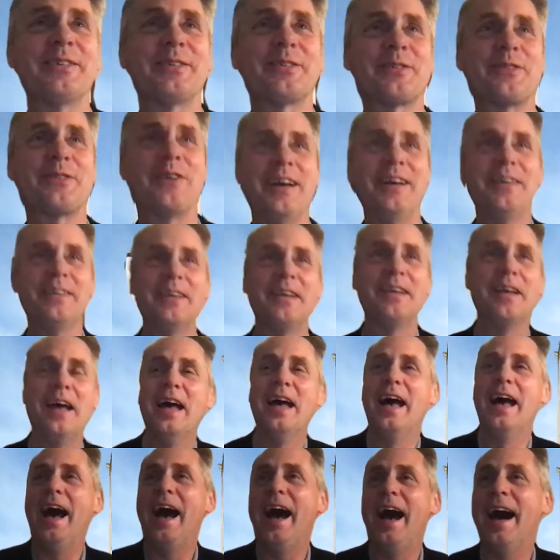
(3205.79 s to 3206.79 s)
It's great.
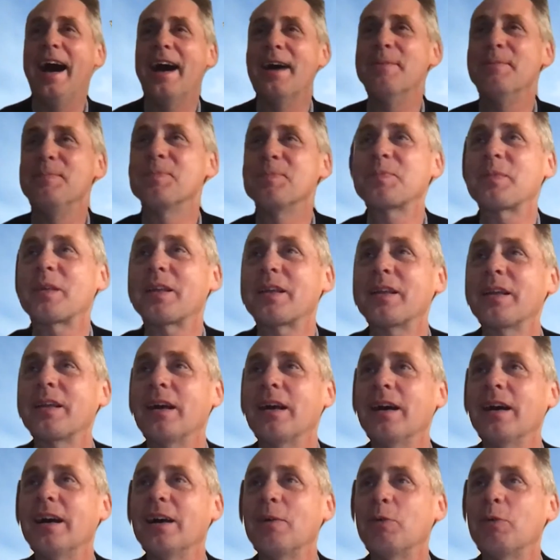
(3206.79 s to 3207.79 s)

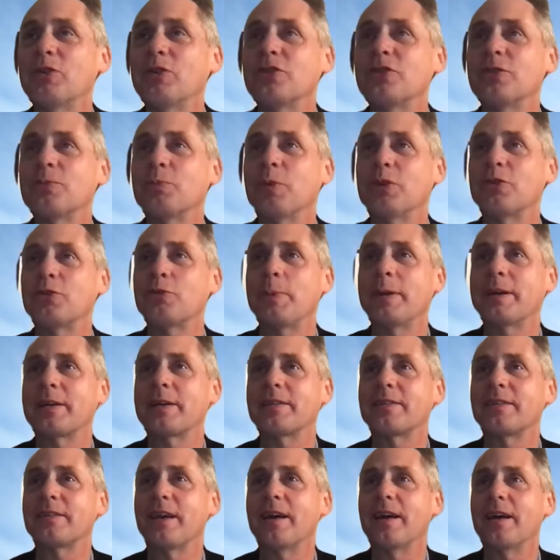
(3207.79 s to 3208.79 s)
What's Rebecca
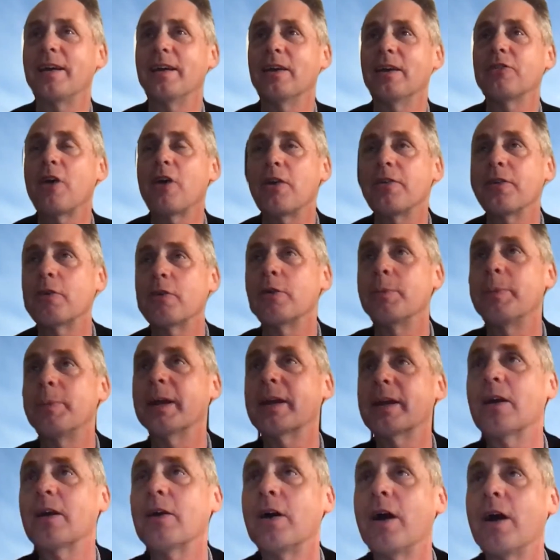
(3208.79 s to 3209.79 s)
say? Sorry, not
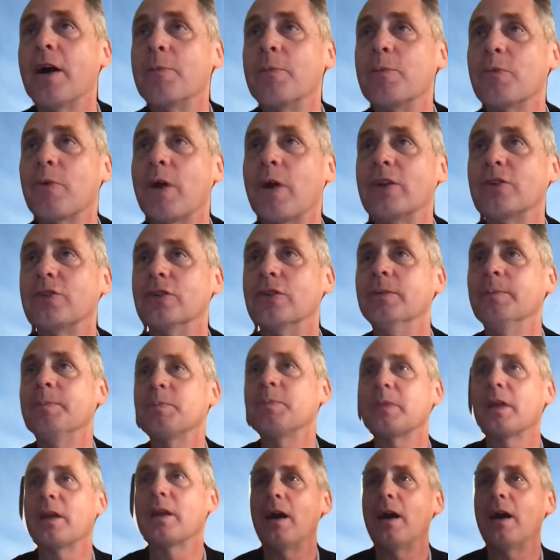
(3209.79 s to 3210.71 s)
Rebecca, Rachel.